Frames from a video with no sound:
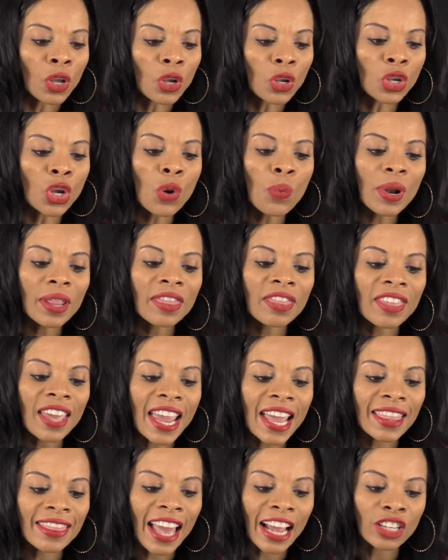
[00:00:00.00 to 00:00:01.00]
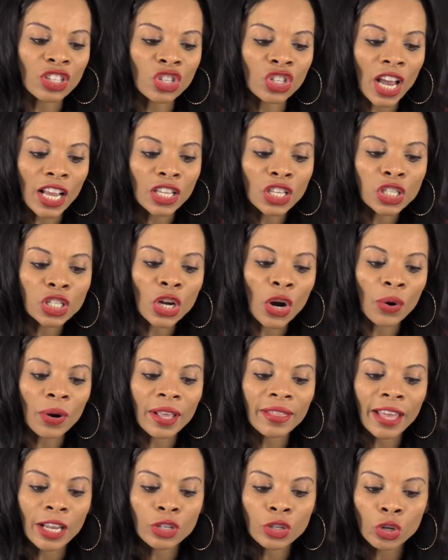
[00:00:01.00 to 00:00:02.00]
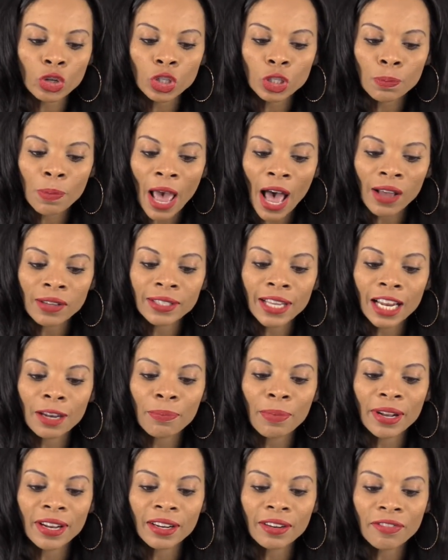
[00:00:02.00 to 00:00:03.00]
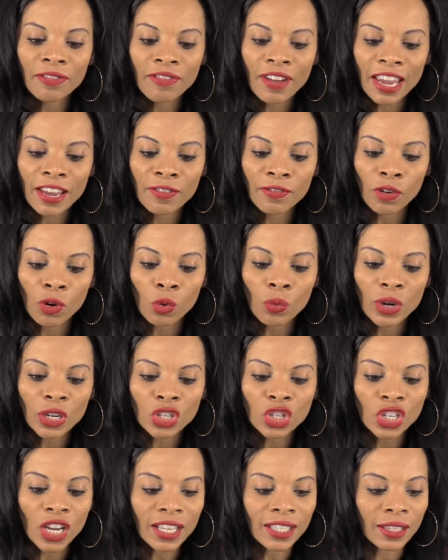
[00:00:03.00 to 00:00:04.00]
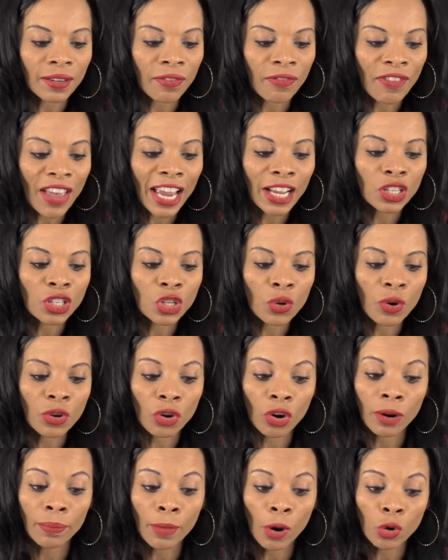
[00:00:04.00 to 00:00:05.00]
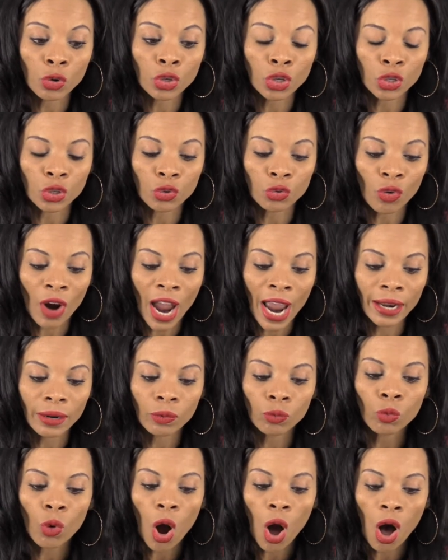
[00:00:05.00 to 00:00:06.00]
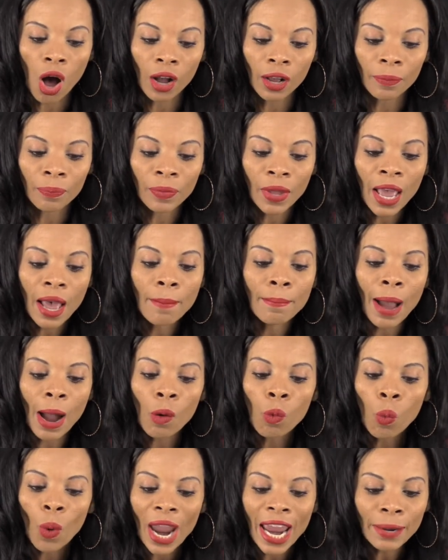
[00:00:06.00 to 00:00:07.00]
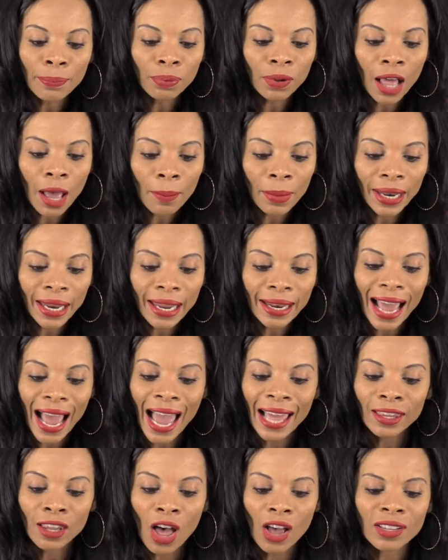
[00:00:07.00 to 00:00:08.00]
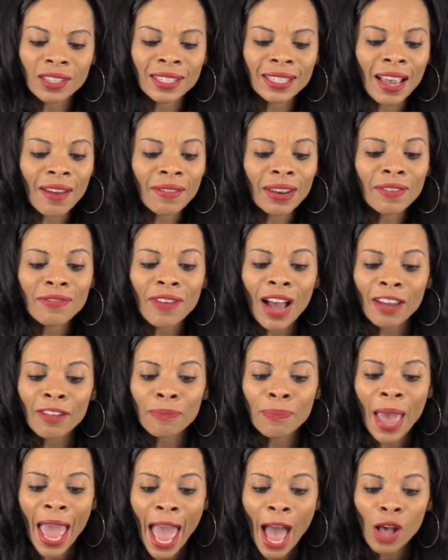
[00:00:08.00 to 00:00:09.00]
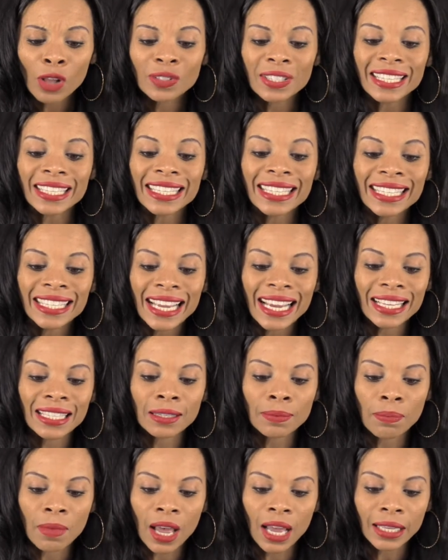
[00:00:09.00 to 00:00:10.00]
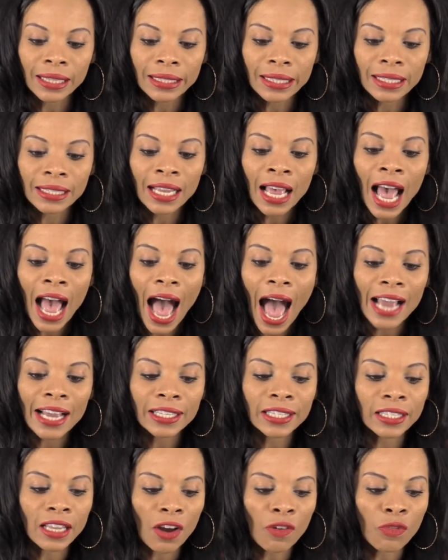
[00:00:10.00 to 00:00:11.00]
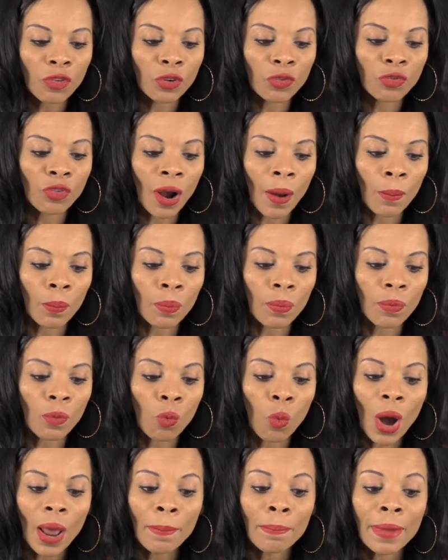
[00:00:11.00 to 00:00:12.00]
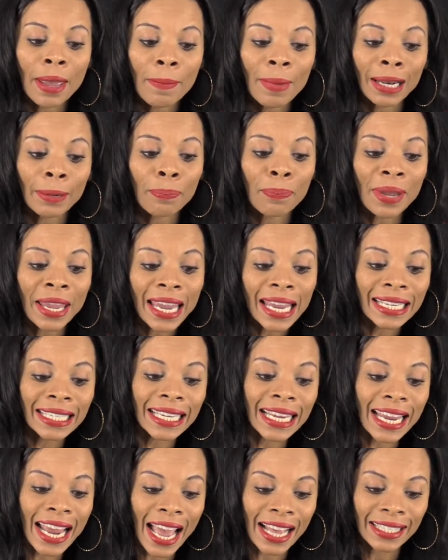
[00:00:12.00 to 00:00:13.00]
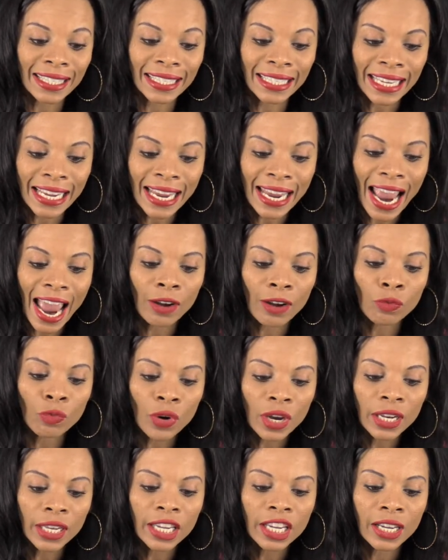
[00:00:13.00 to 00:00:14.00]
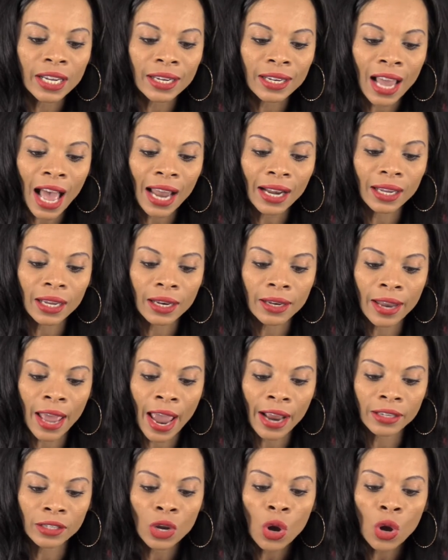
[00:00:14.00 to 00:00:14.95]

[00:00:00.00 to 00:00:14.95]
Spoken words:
"You would think that just learning that your spouse had been unfaithful would just affect you and your emotions, right? Wrong. My weight plummeted. I lost 75 pounds in 6 months. I suffered from what mimicked PTSD and really could not connect."